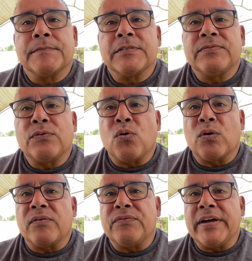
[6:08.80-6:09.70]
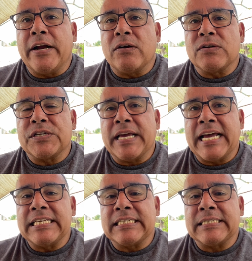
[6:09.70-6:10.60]
foreign affairs
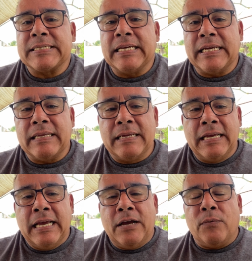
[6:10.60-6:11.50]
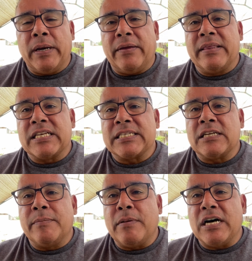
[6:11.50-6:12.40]
has, when this
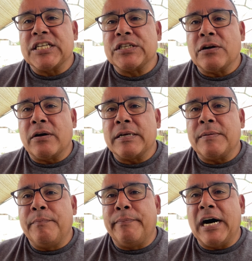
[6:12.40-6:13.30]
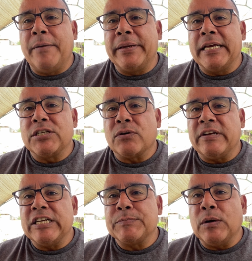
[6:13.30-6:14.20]
Hamas started bombing Israel,
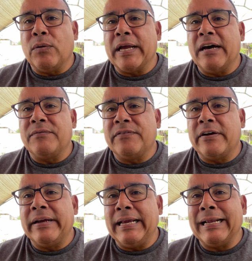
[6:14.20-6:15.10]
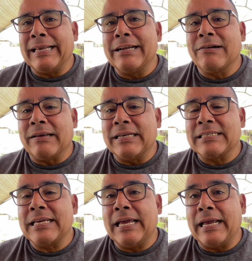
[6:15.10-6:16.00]
he spoke out very clearly
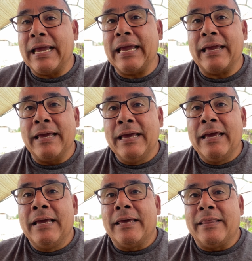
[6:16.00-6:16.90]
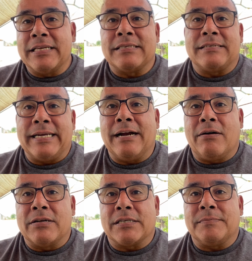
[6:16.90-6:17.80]
saying, hey, this is
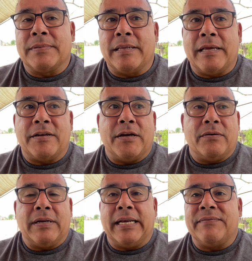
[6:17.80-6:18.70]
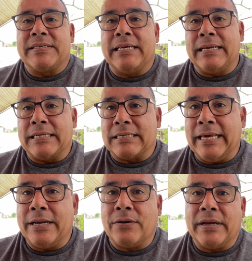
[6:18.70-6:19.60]
terrorism. And then, not even 10 days
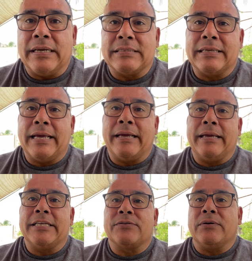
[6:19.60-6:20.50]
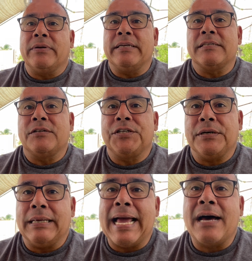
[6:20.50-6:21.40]
later, he's saying Israel needs to
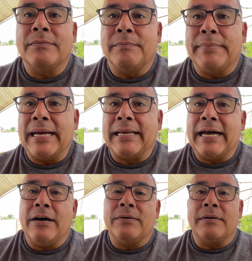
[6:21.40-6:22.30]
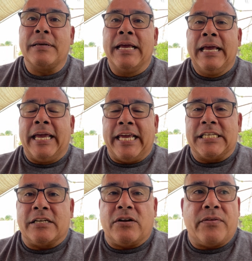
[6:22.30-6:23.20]
chill out and back out. And
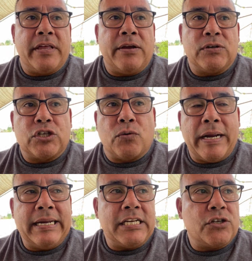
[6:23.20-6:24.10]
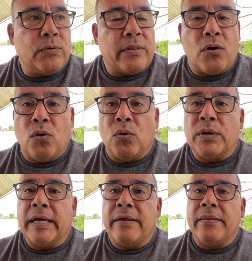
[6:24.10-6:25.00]
he was threatening to withhold
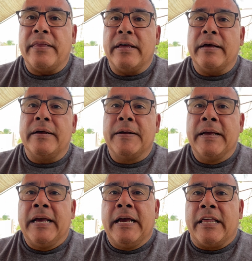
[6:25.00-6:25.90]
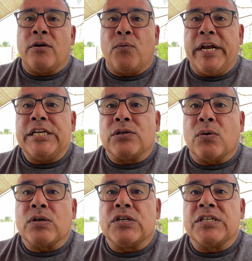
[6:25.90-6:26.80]
the
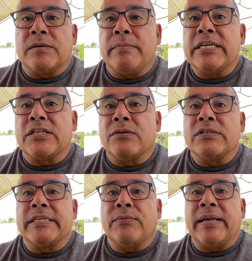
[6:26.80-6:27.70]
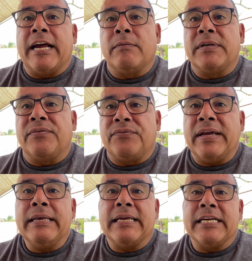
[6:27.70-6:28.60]
resources, the missiles that would help
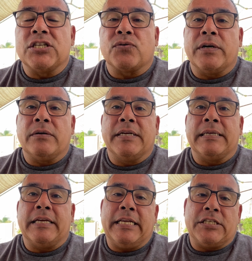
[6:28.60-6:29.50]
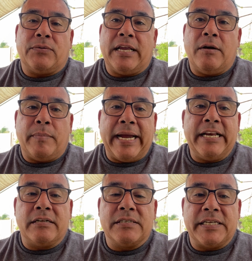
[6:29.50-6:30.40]
defend Israel. And so now
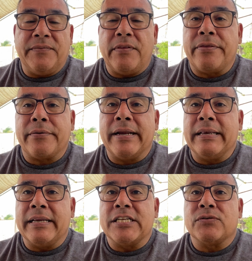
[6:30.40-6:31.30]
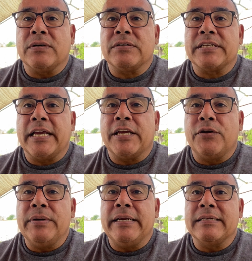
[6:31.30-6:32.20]
Biden's even threatened Israel, saying
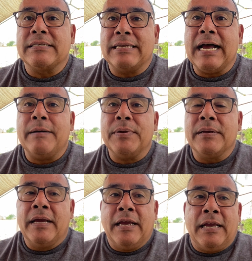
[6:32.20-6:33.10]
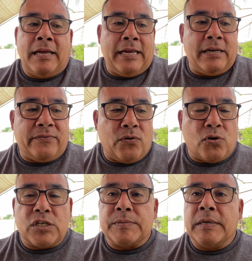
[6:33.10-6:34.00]
you need to stop. And of
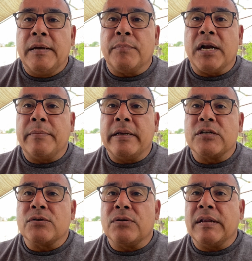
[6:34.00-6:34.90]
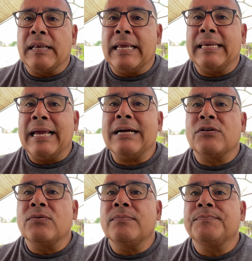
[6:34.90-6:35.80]
course, Prime Minister Netanyahu,